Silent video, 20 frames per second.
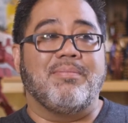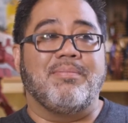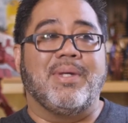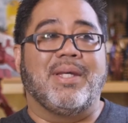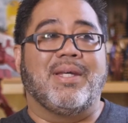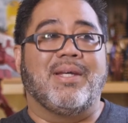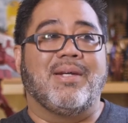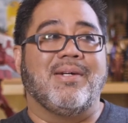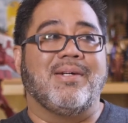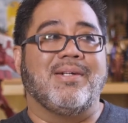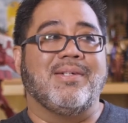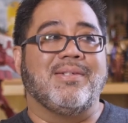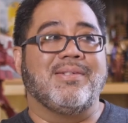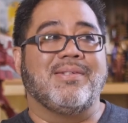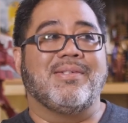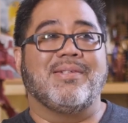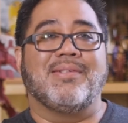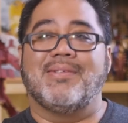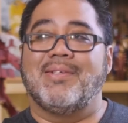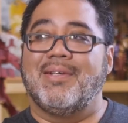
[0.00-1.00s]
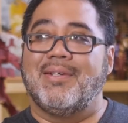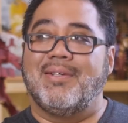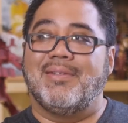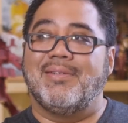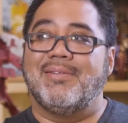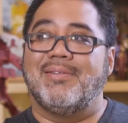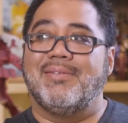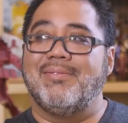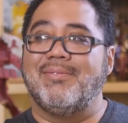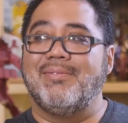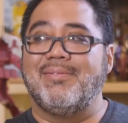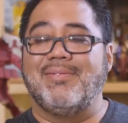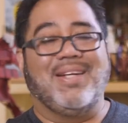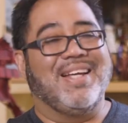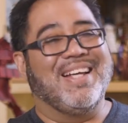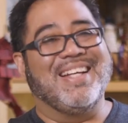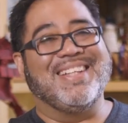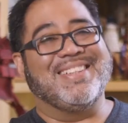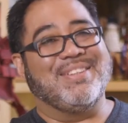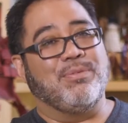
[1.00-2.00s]
because
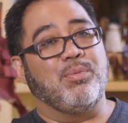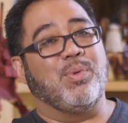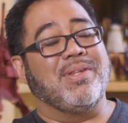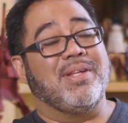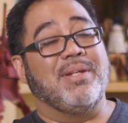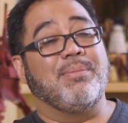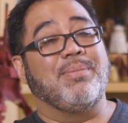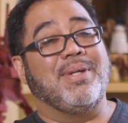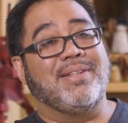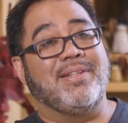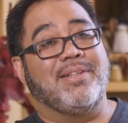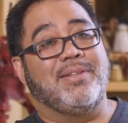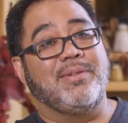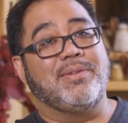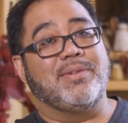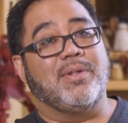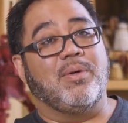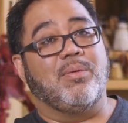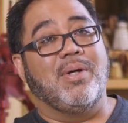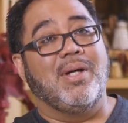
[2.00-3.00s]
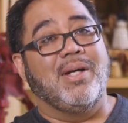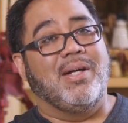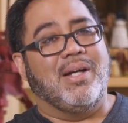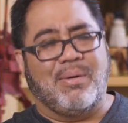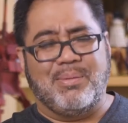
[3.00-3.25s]
it's within me to do so.